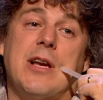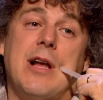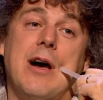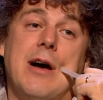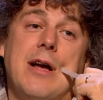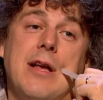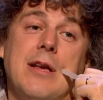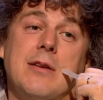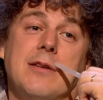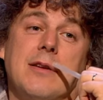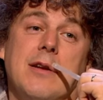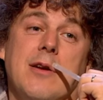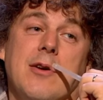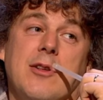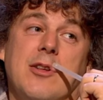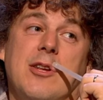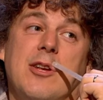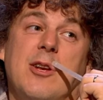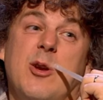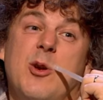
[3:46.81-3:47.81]
light. You know,
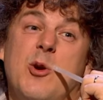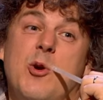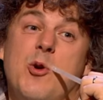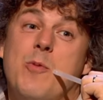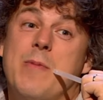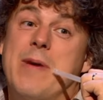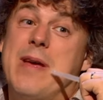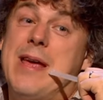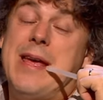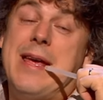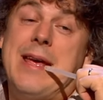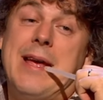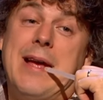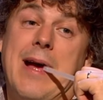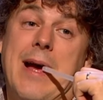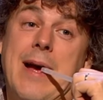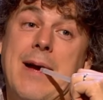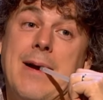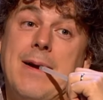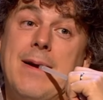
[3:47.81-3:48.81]
it's gloomy.
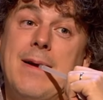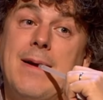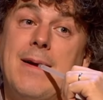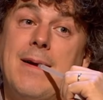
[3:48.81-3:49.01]
Yeah.